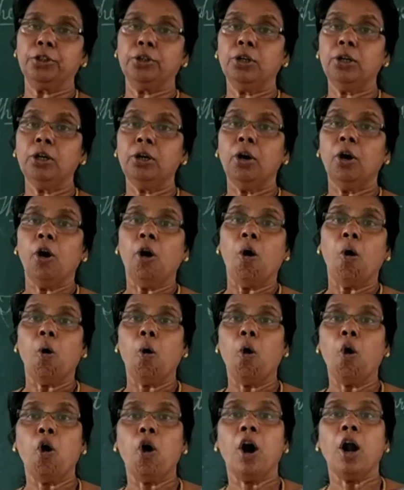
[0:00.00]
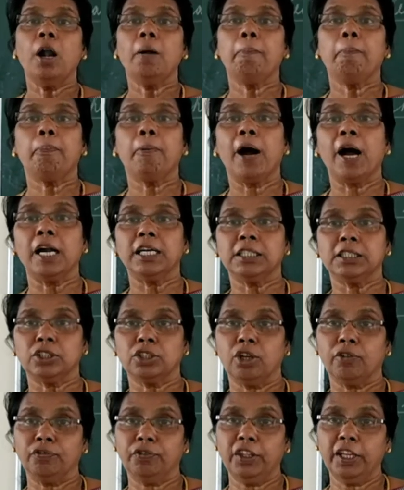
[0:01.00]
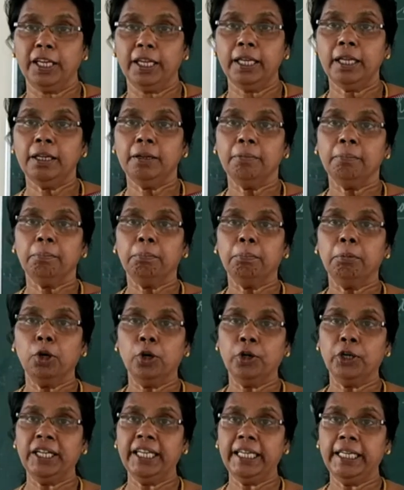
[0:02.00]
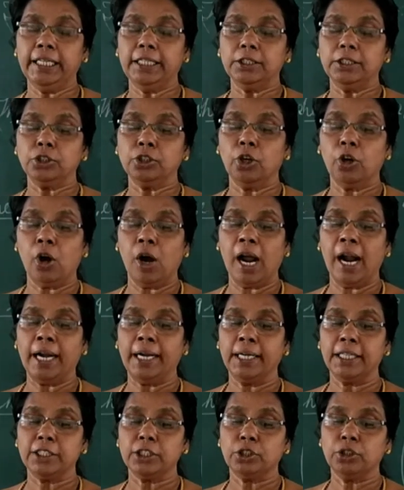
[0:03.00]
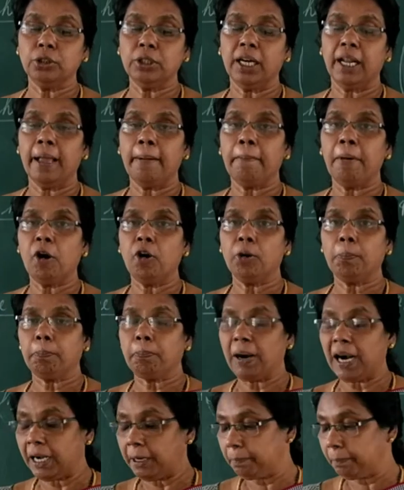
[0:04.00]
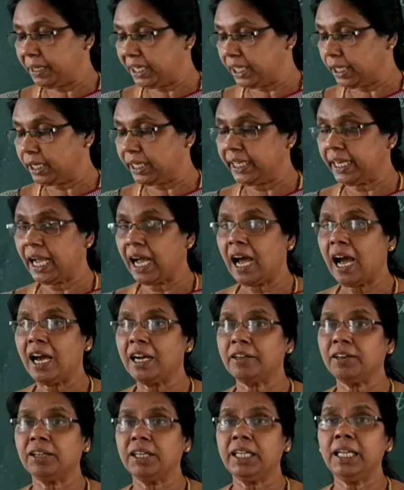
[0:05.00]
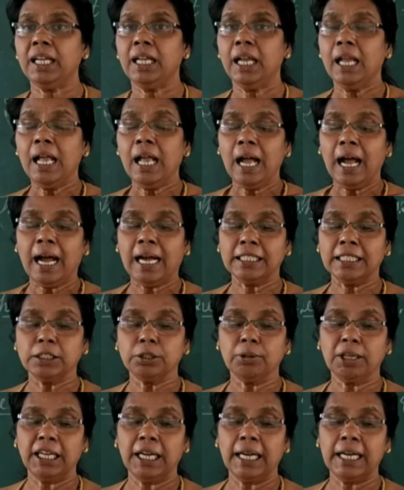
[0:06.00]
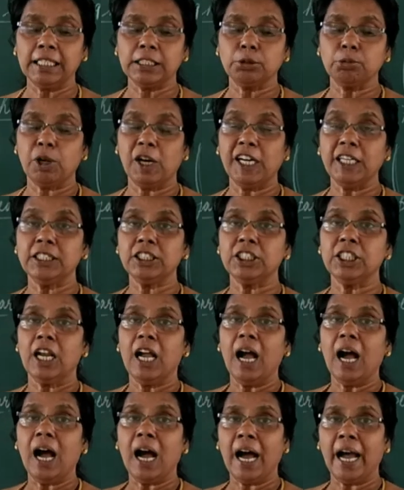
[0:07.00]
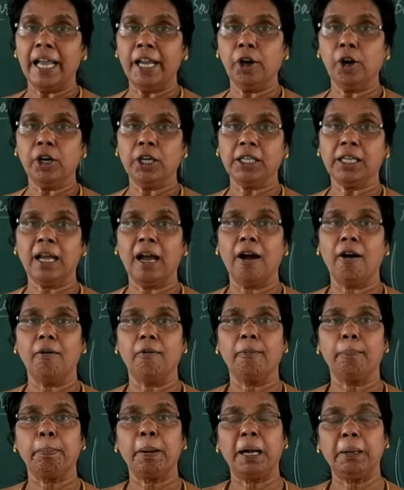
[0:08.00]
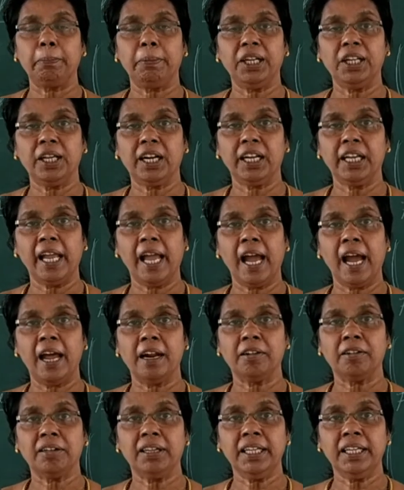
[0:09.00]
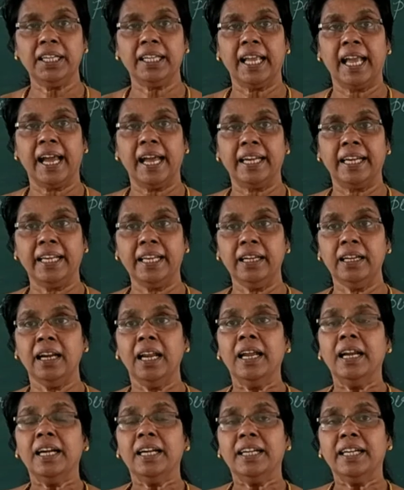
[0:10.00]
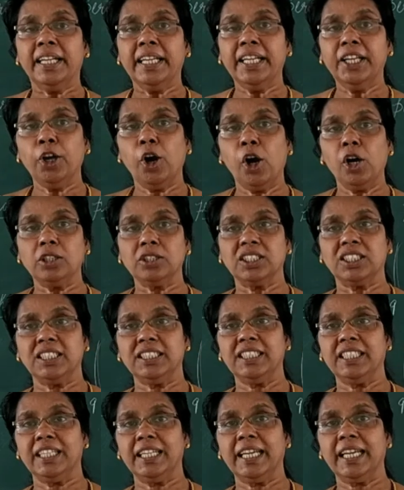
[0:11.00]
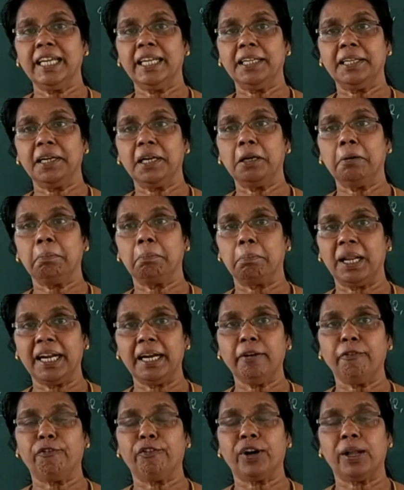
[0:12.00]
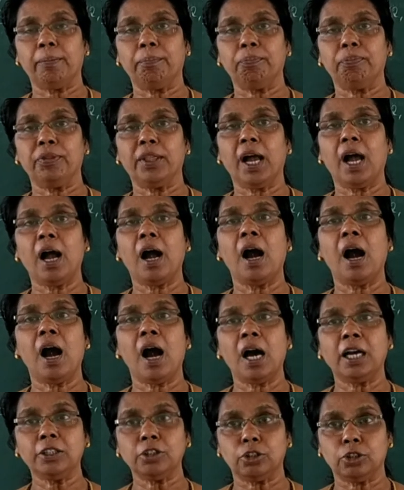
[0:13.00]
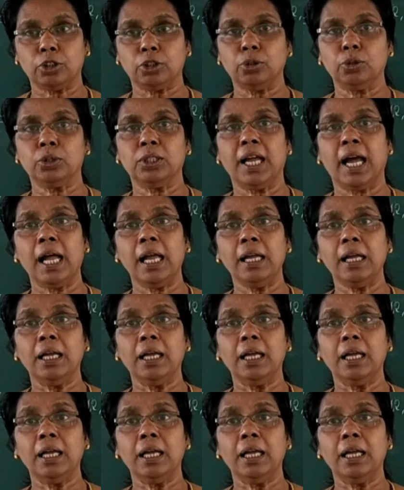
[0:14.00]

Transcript: to all parts of the body. So understood about pulmonary artery as well as what? Aorta. Pulmonary artery carrying deoxygenated blood from the heart to the